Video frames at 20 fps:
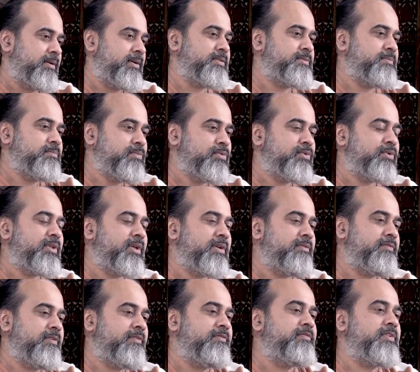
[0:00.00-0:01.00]
is more than
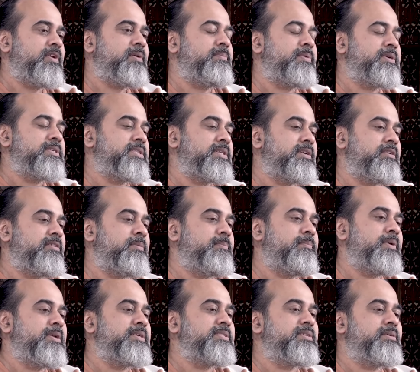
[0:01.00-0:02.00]
50%
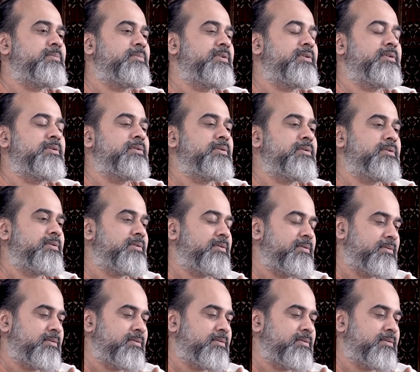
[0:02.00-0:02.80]
replaceable